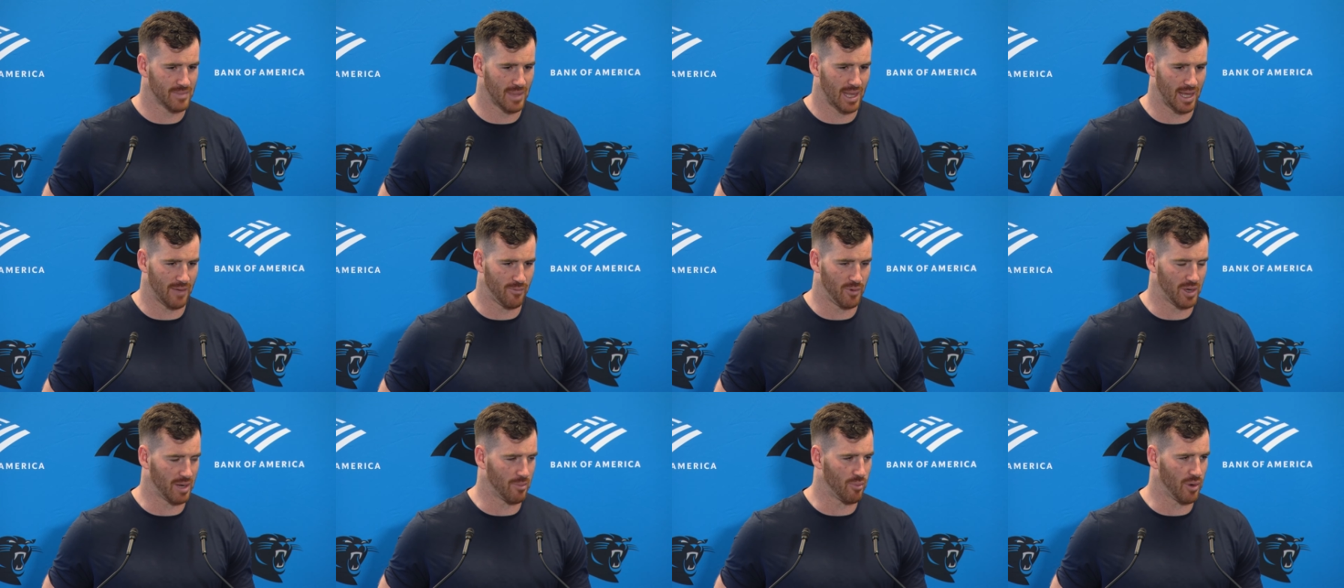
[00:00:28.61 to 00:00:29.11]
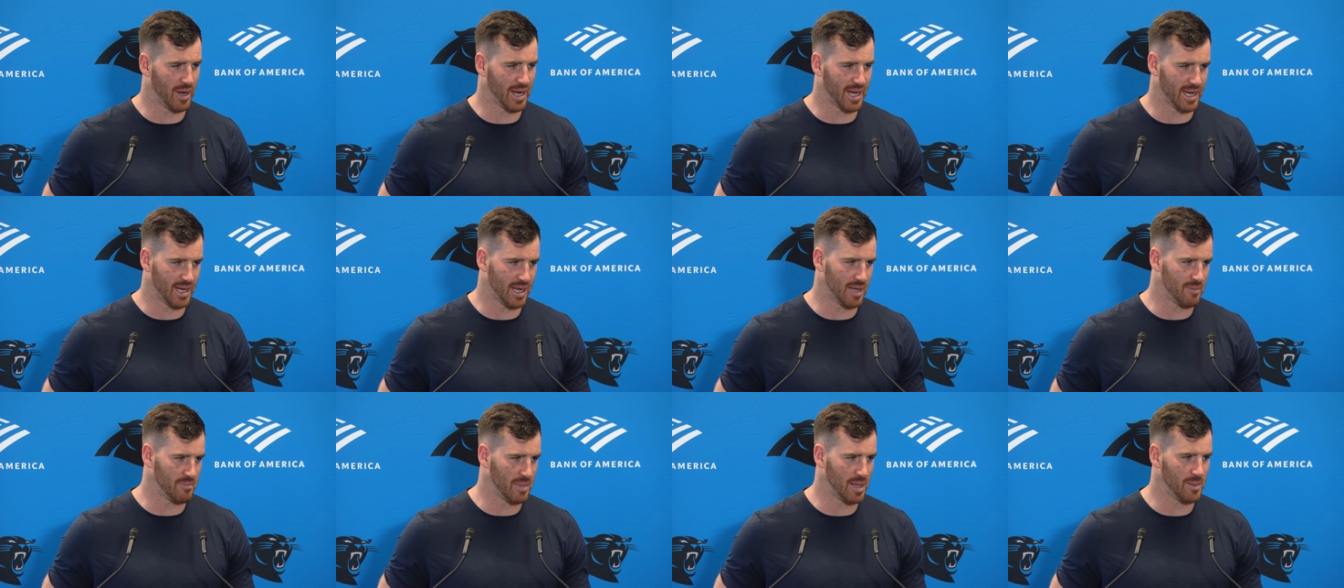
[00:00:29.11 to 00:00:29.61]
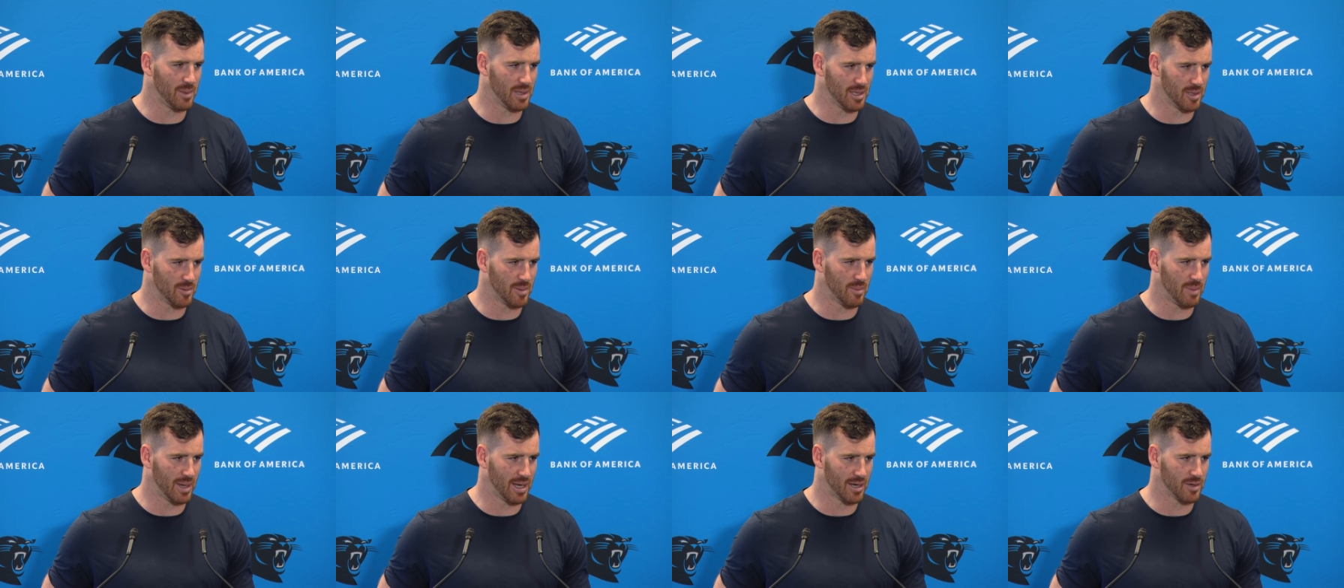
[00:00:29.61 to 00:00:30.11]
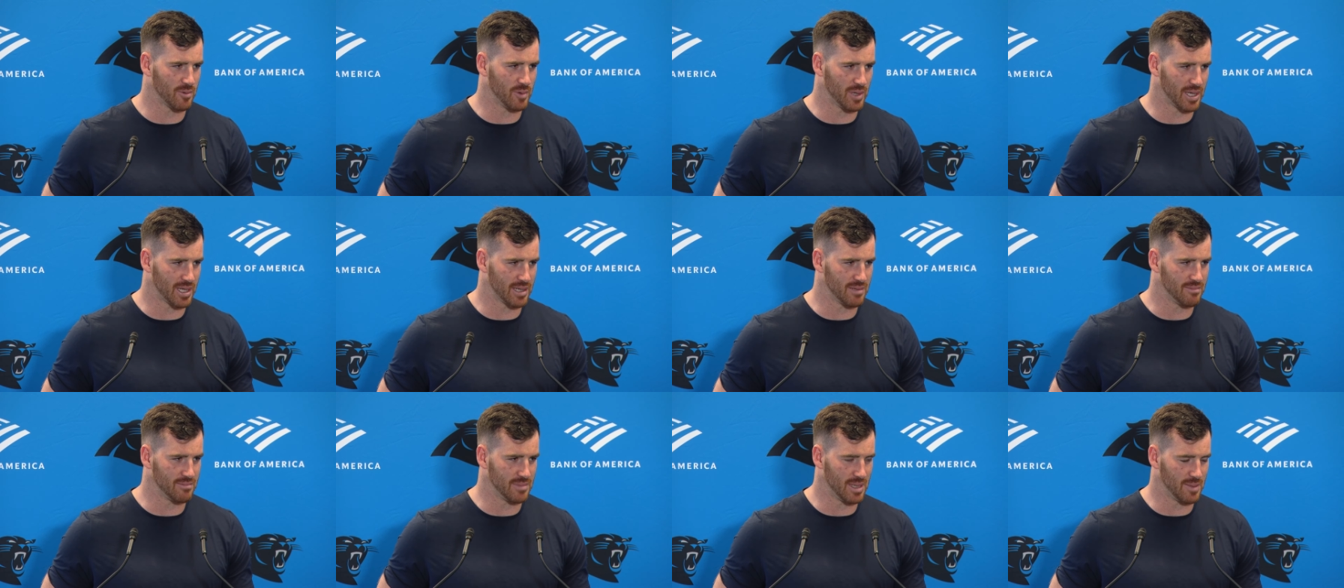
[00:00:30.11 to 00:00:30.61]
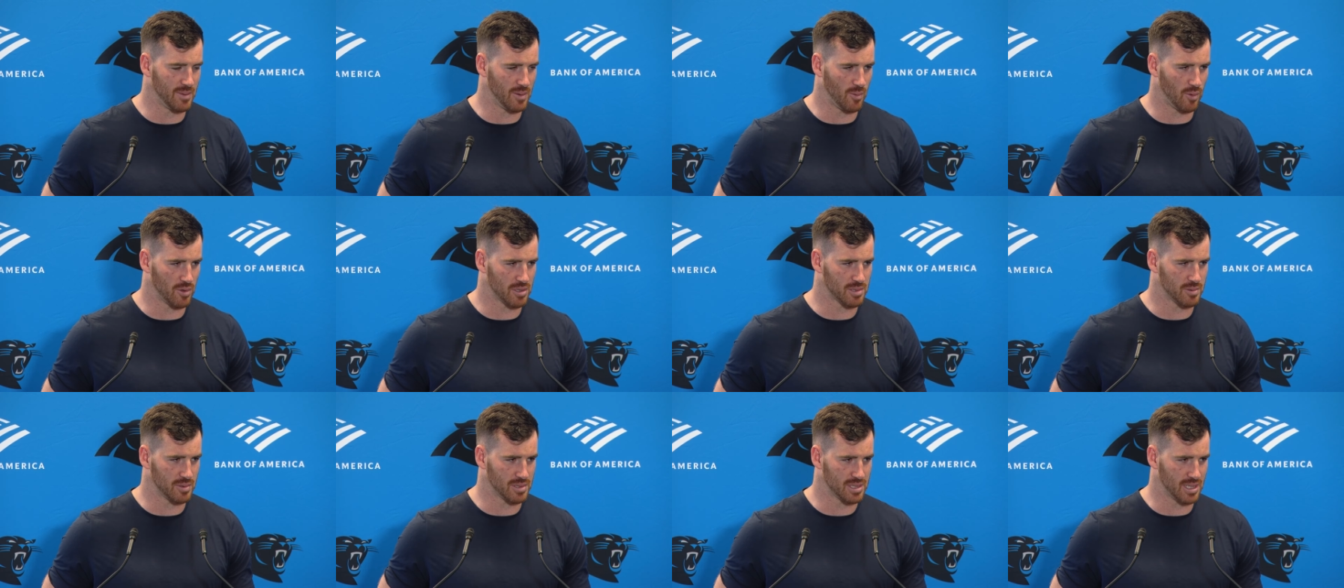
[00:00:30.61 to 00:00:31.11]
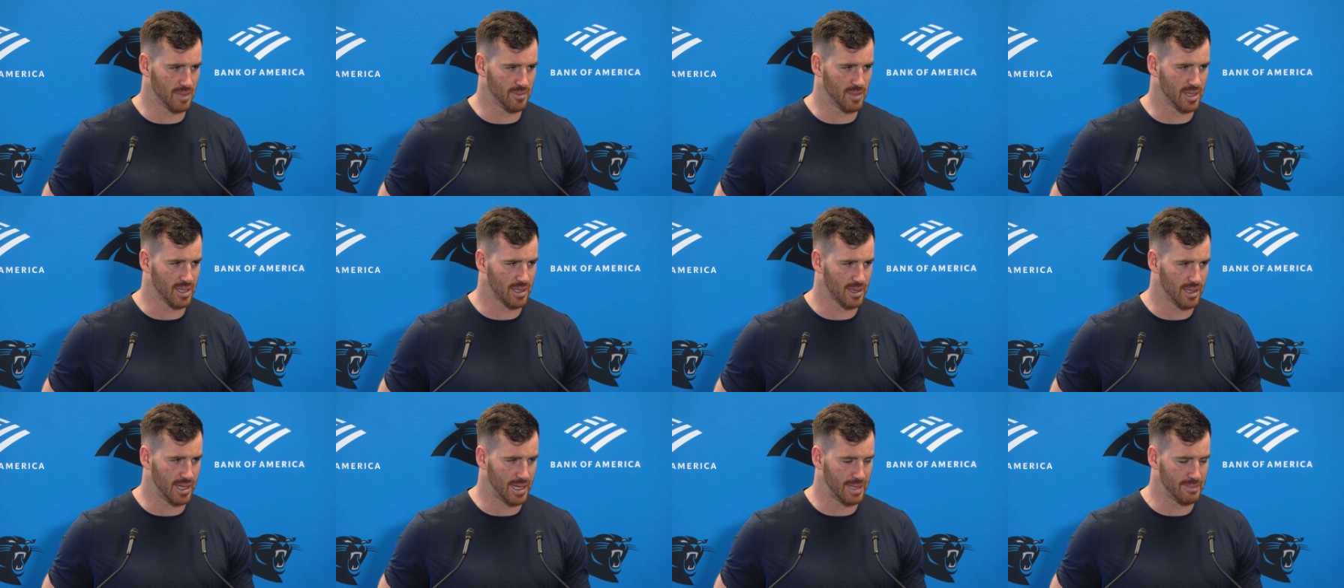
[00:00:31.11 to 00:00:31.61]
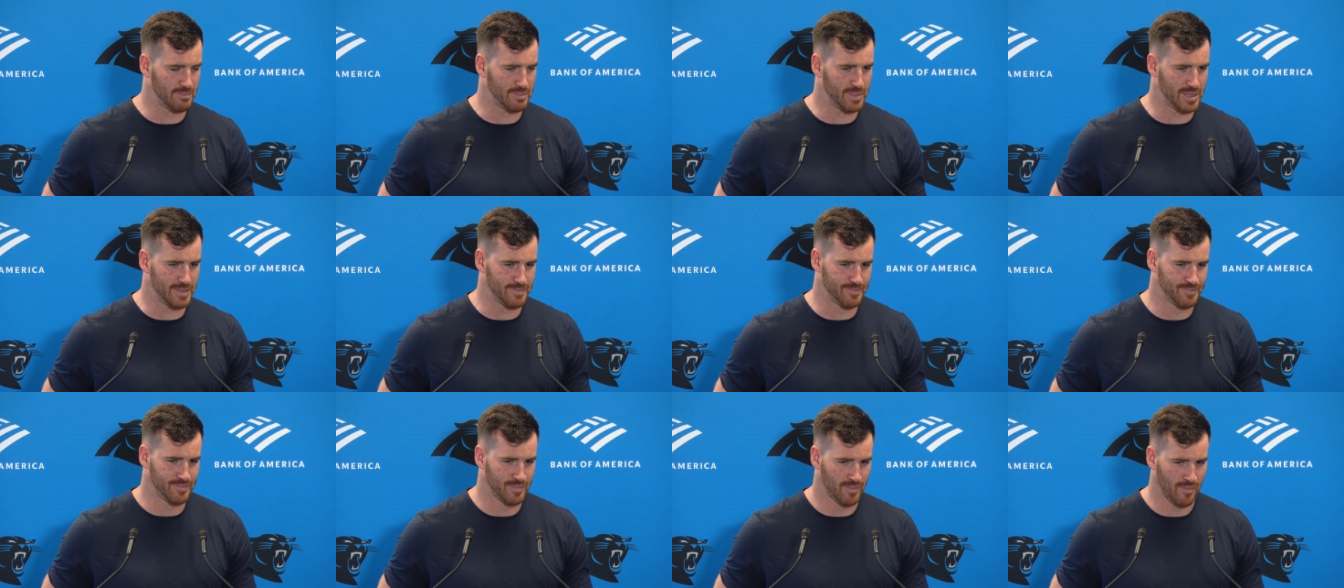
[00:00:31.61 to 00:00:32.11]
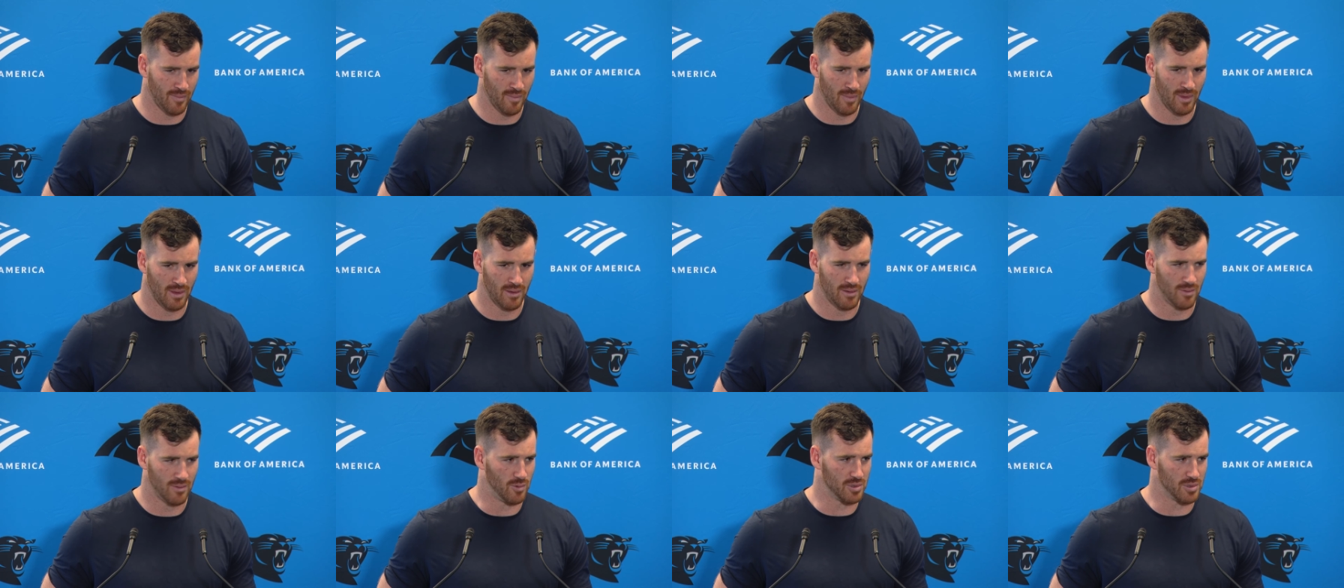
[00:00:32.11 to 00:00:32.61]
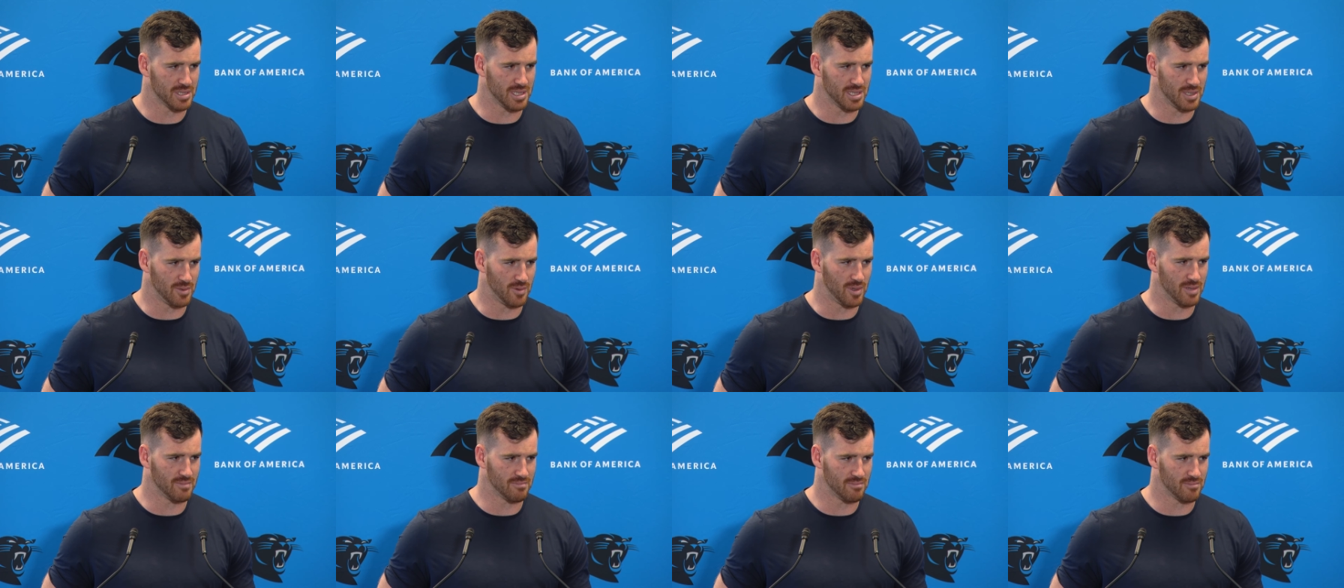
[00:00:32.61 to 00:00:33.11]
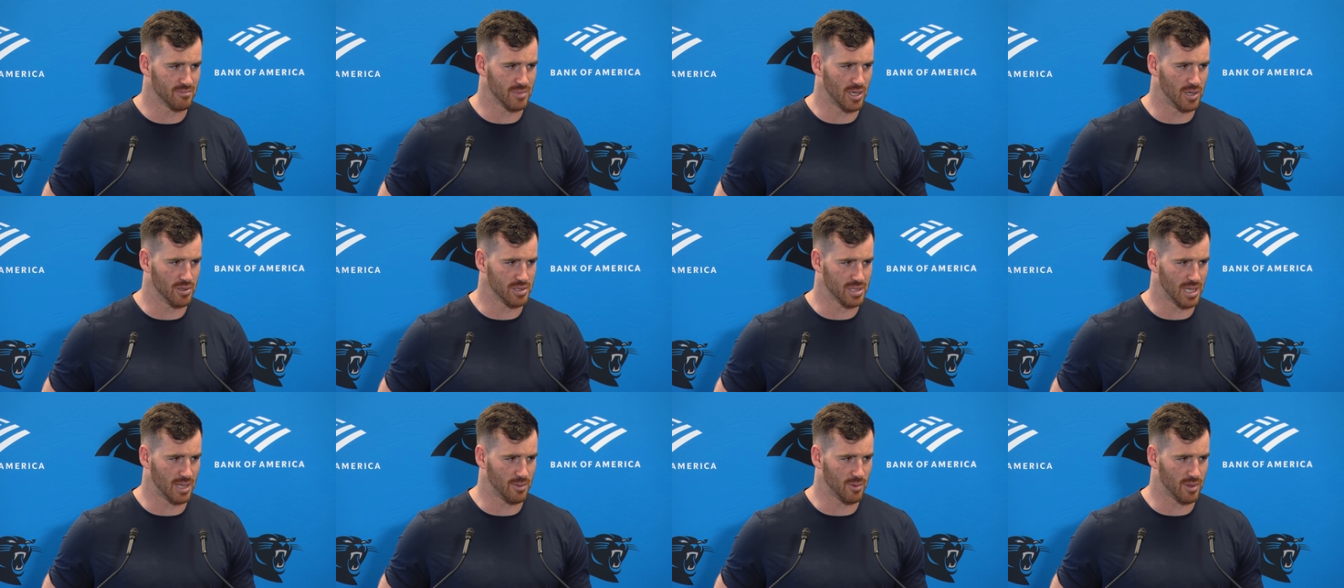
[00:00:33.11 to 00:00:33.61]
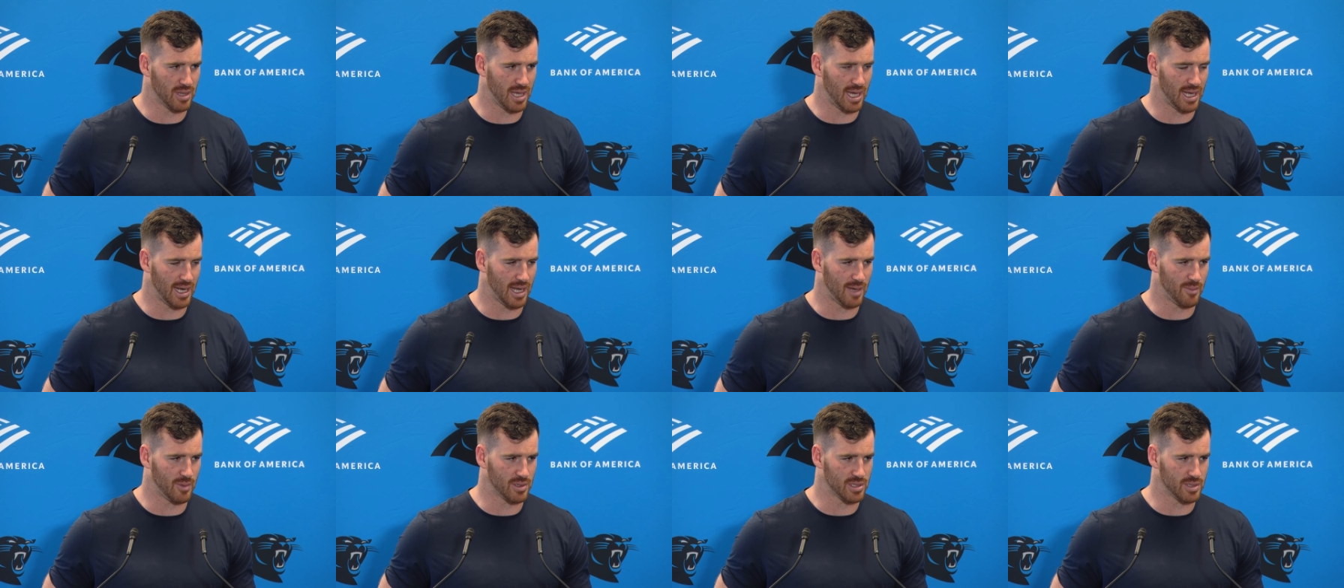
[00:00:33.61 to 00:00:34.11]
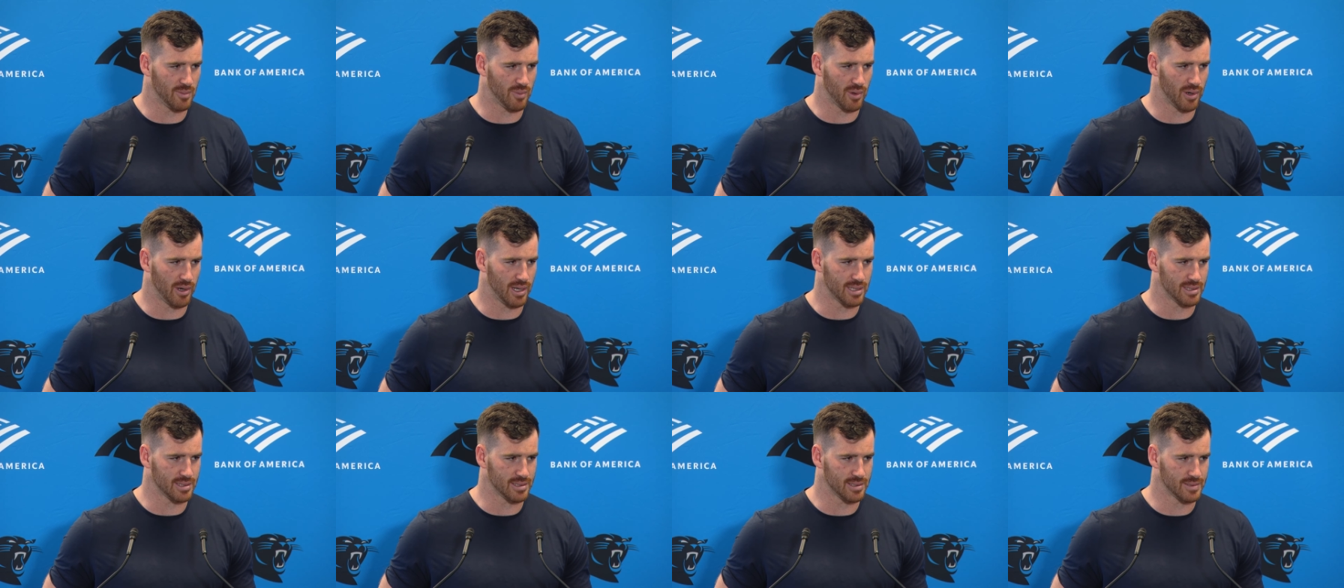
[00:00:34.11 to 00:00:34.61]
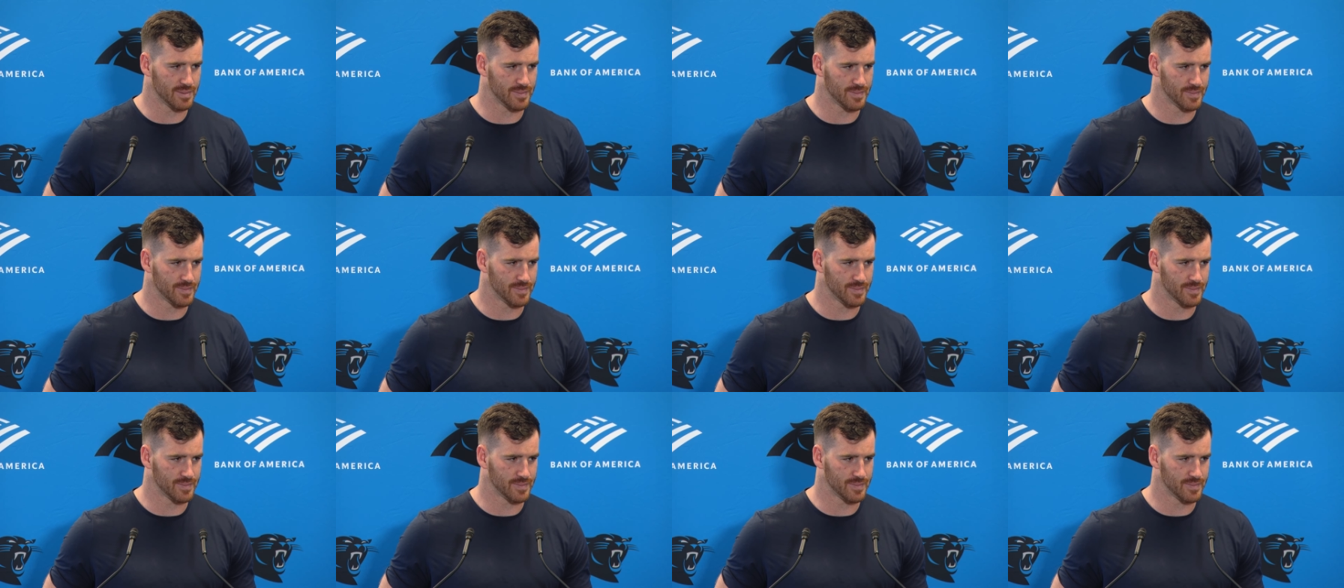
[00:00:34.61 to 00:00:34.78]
If we could break it up maybe a little bit better, we could maybe work with something like that. But we'll see what goes on with that and how much it progresses.